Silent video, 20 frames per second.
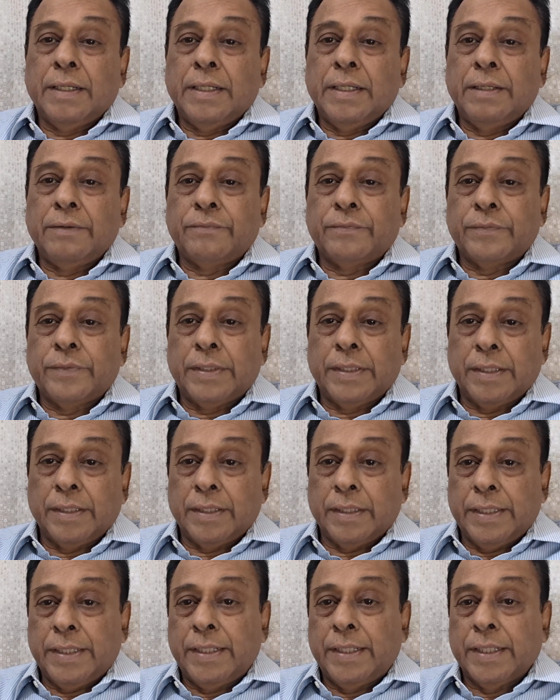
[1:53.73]
if
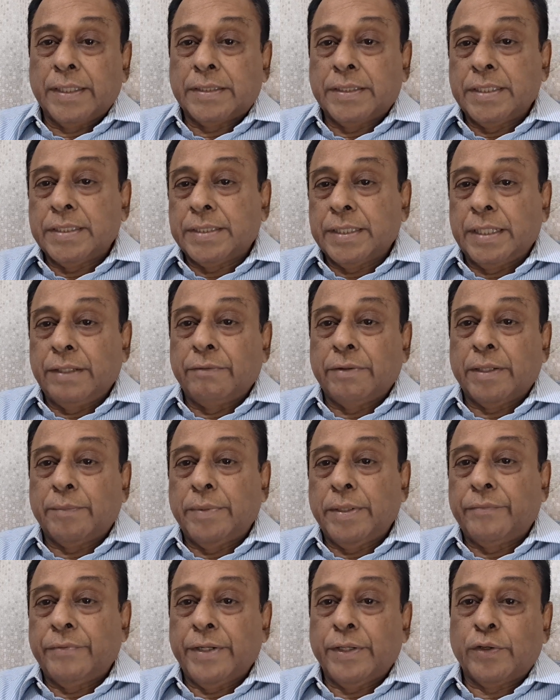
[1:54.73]
the index is anywhere
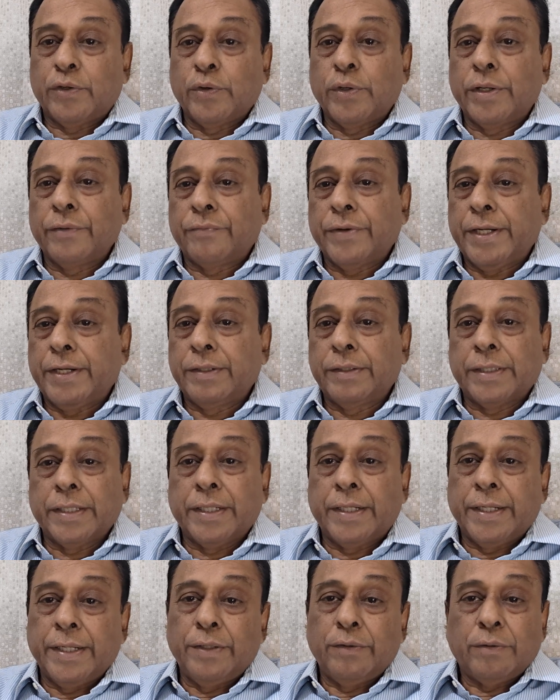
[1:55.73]
between 25 to
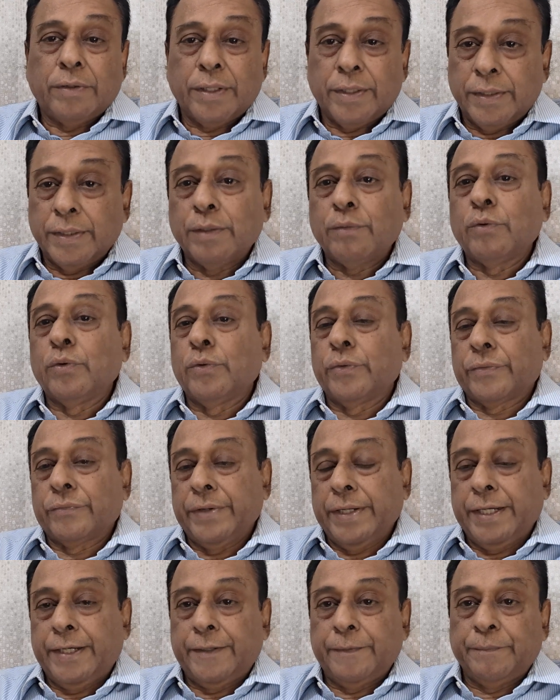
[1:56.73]
30, you are in the
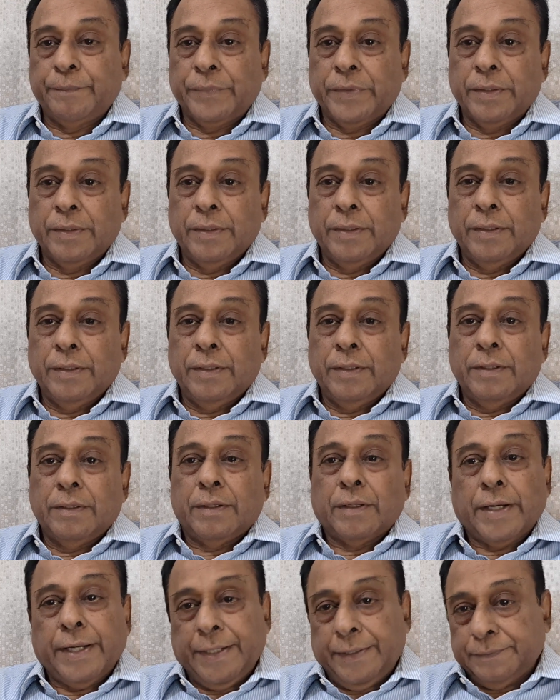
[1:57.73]
overweight,
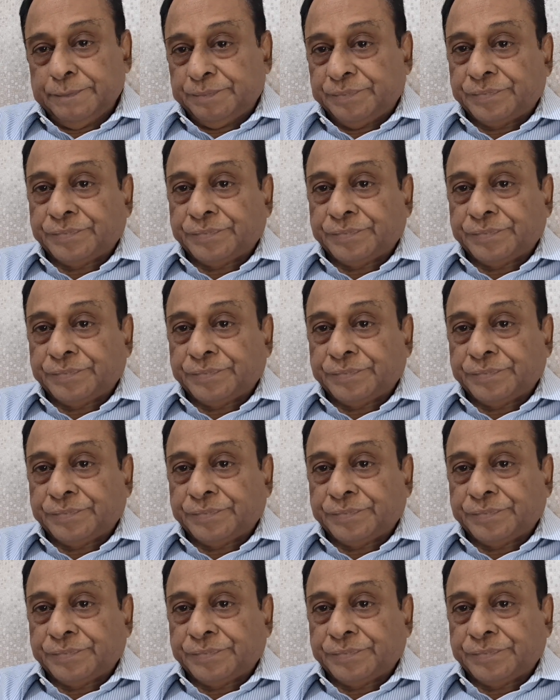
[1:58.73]
right?